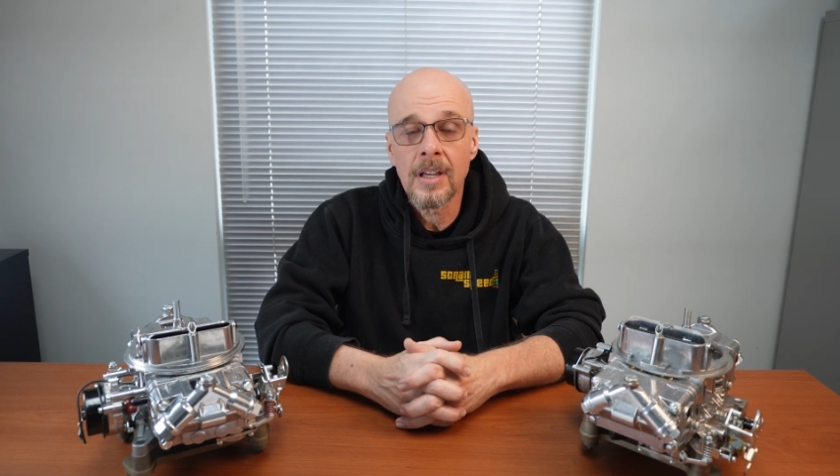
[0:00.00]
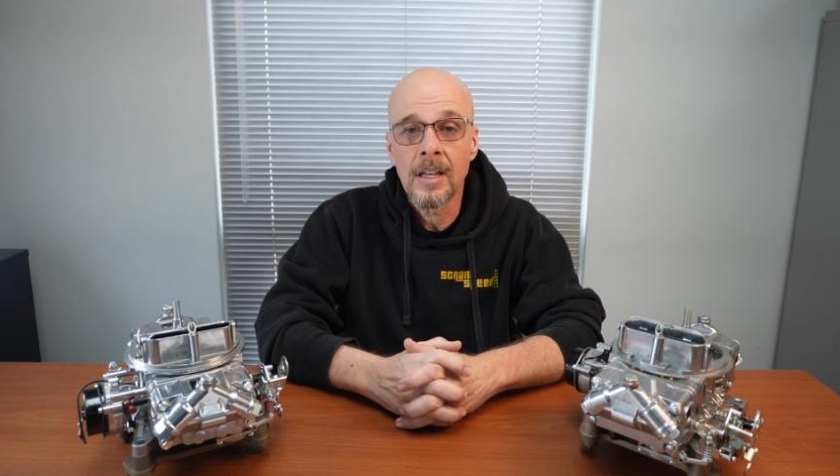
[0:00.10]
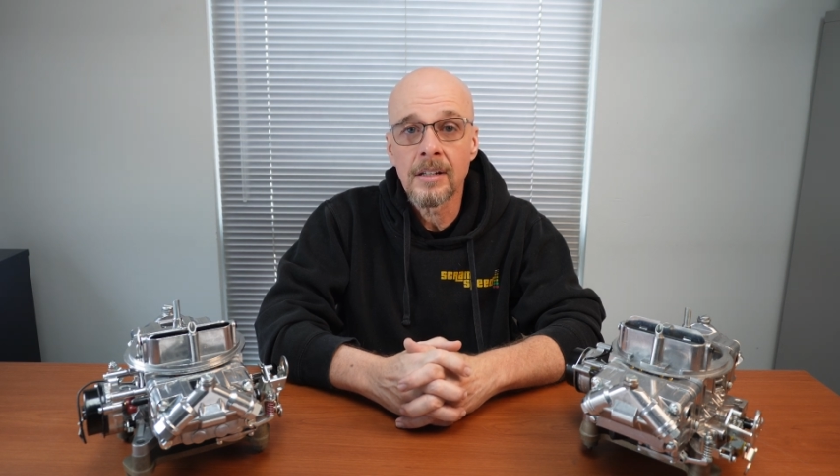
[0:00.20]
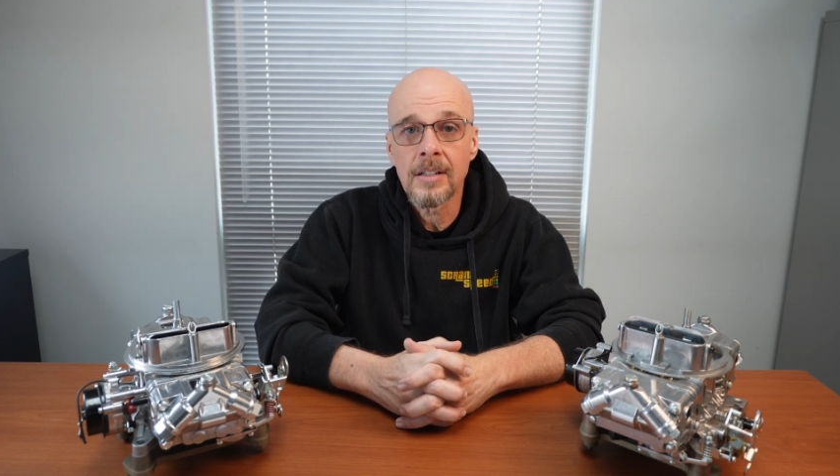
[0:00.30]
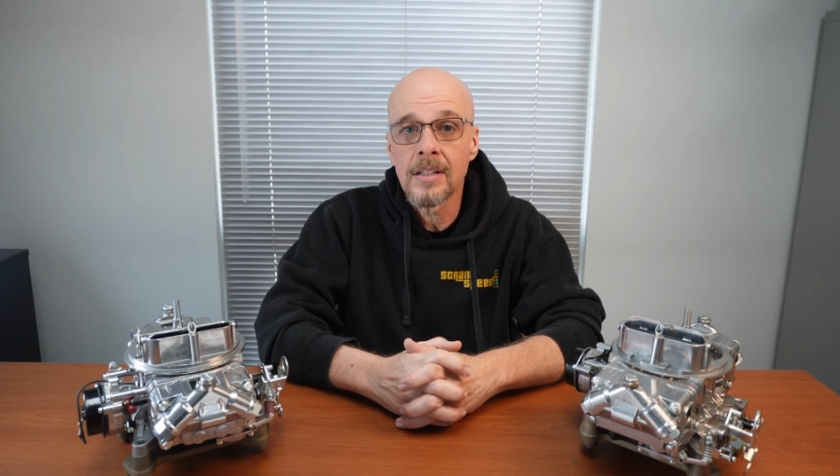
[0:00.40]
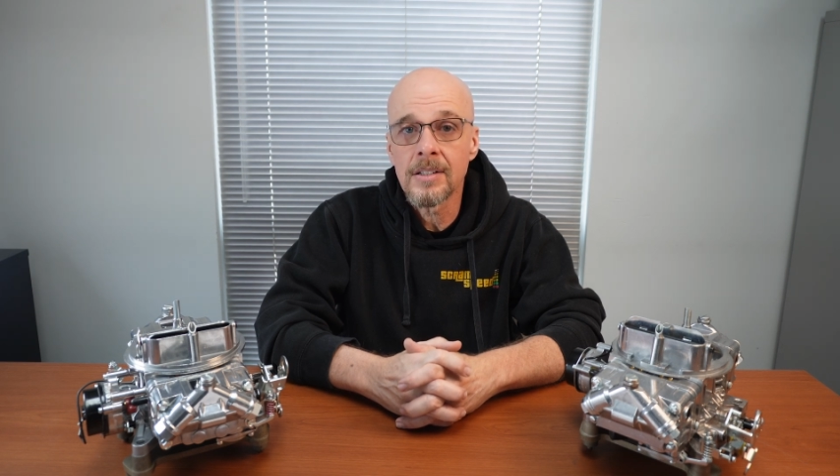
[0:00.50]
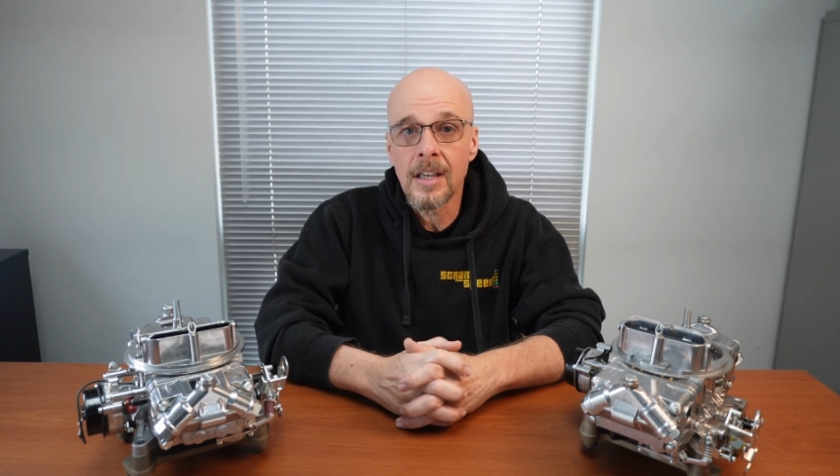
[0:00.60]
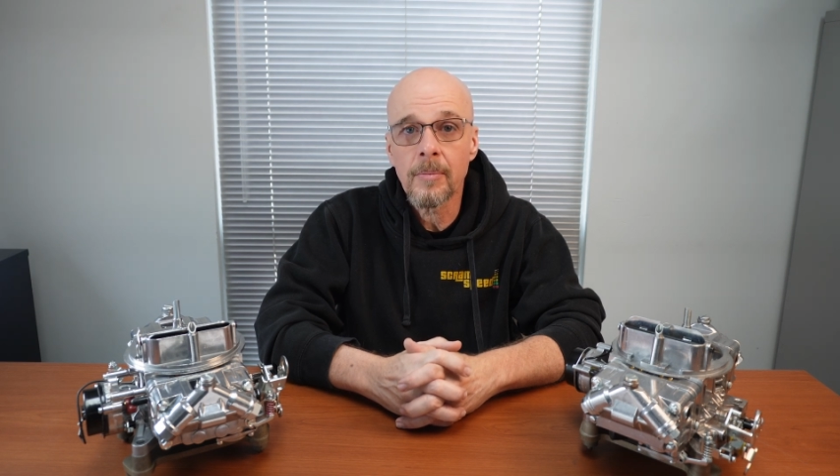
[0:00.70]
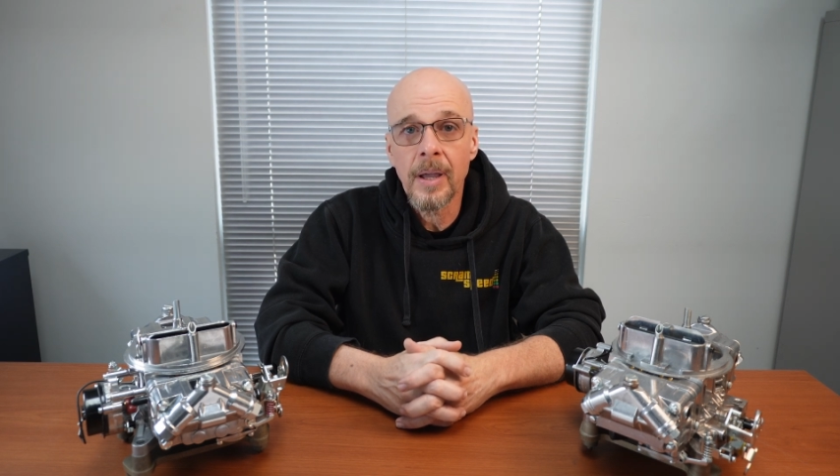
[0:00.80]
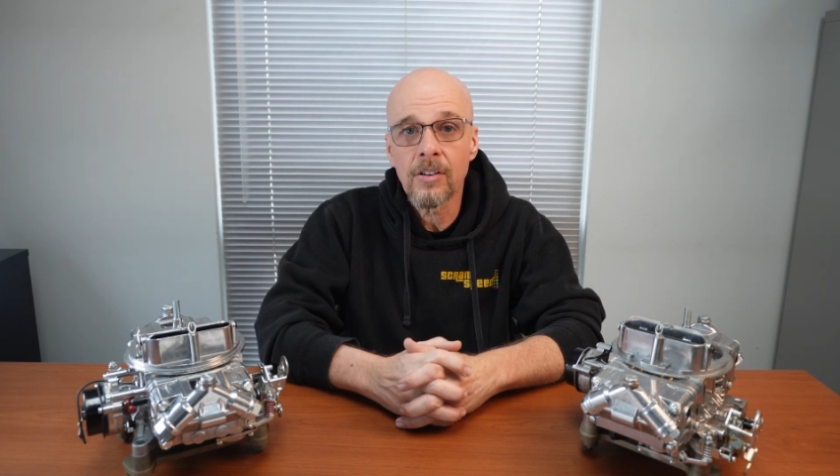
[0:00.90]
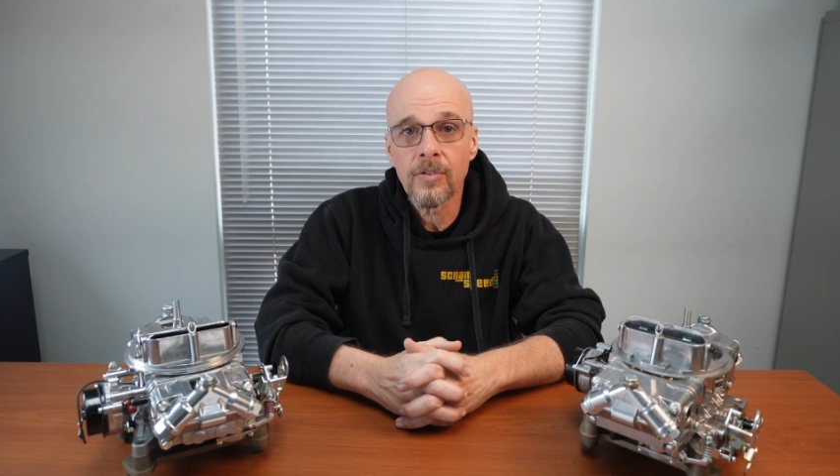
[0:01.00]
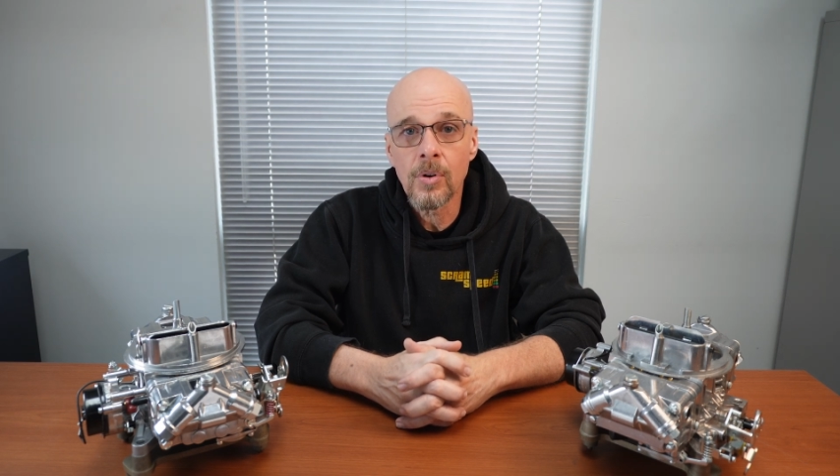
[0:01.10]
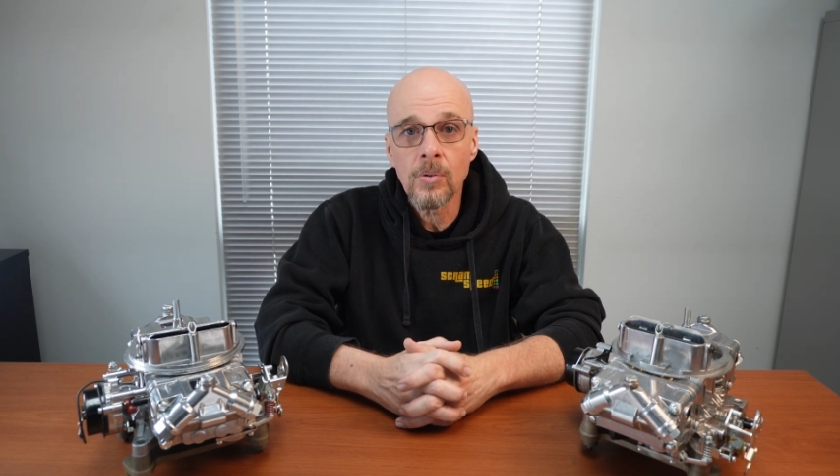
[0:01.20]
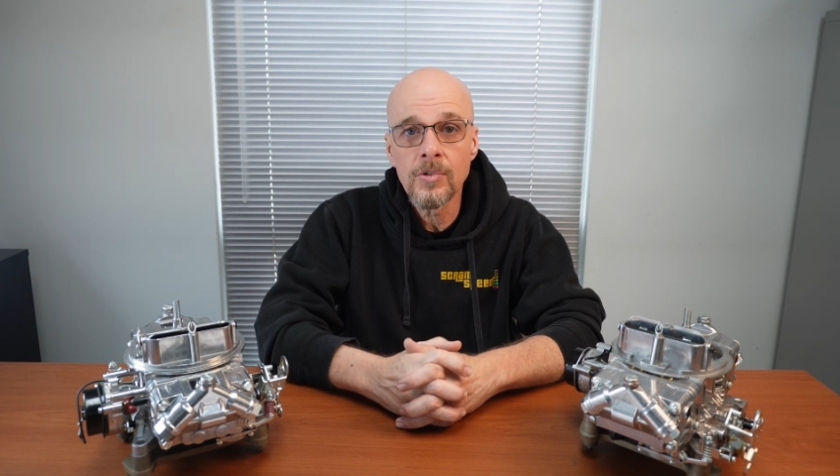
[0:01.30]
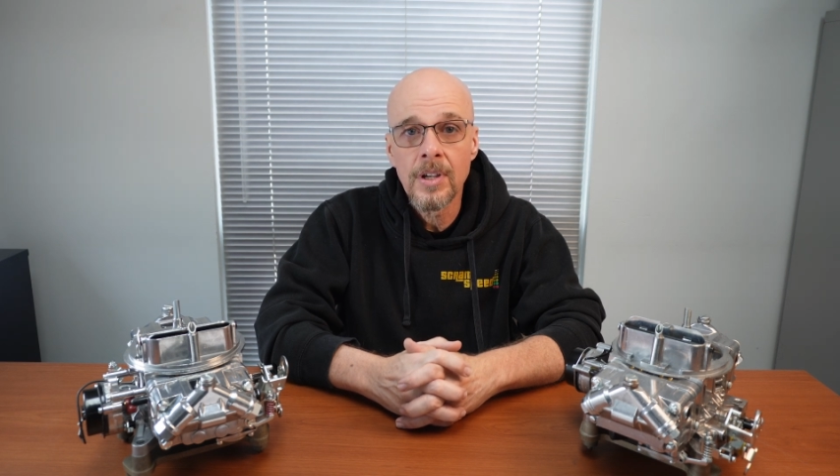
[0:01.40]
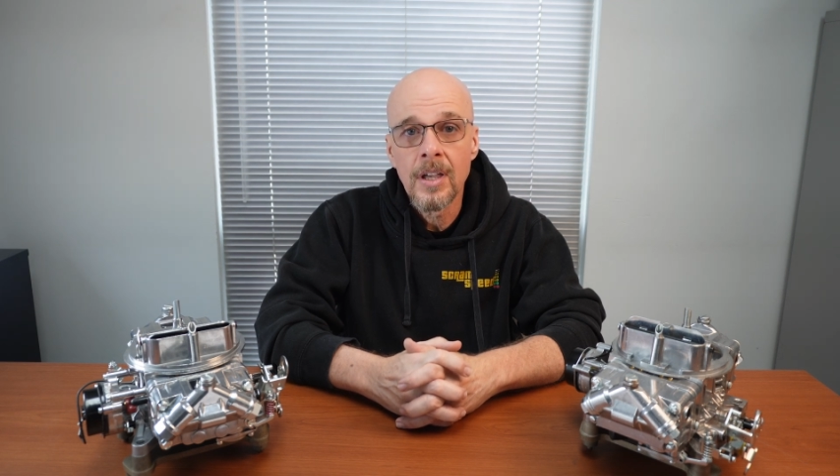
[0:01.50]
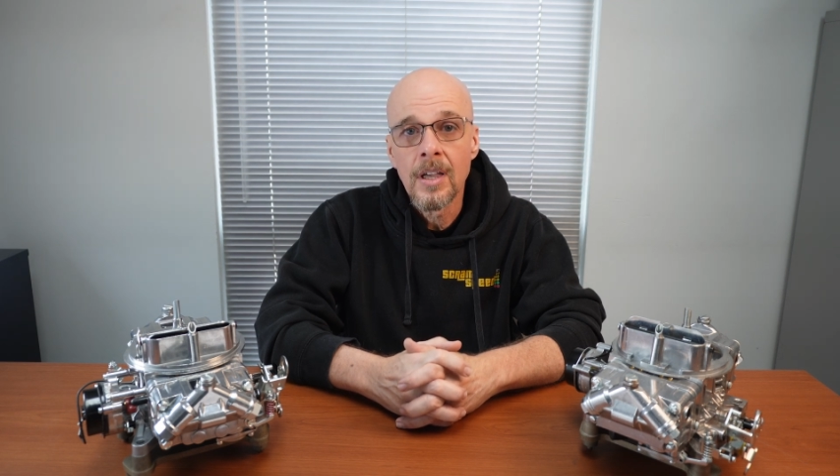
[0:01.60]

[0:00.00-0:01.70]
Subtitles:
and intake manifolds,